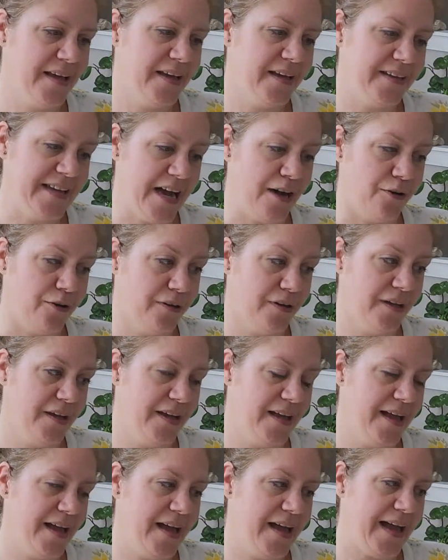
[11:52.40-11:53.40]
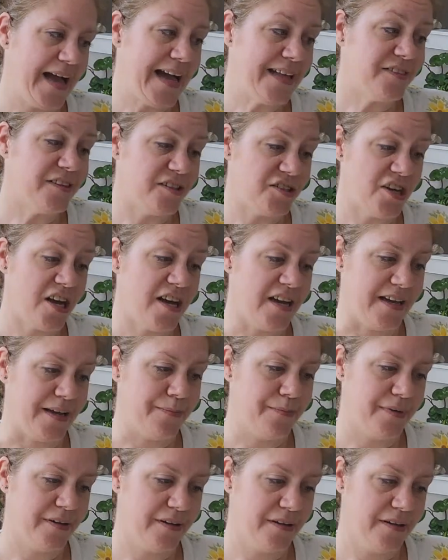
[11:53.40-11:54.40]
Now, at the
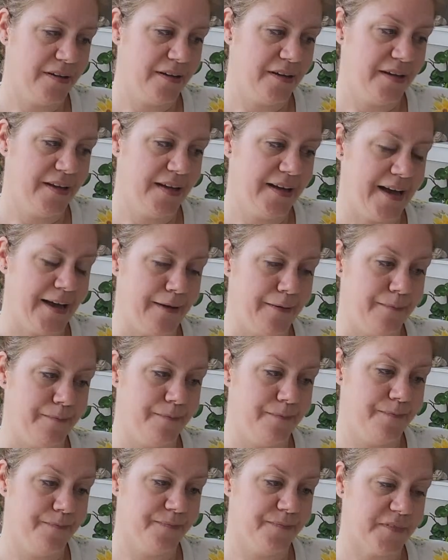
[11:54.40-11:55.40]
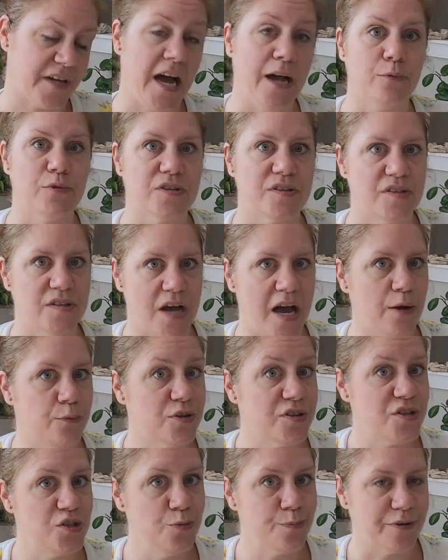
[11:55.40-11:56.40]
time, I
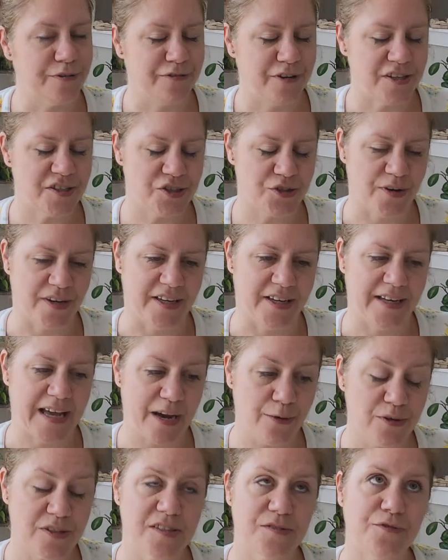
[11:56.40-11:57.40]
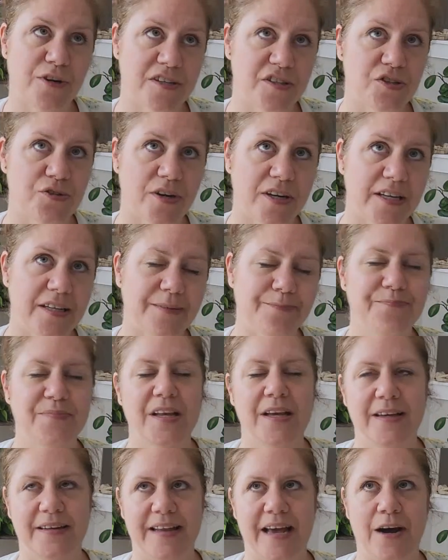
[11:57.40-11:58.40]
was super frustrated. I was frustrated
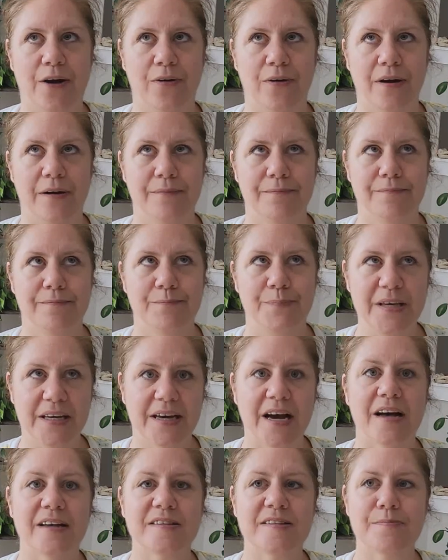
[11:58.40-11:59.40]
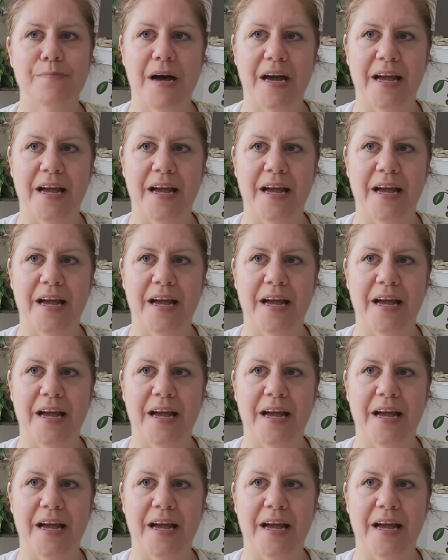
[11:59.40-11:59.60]
now because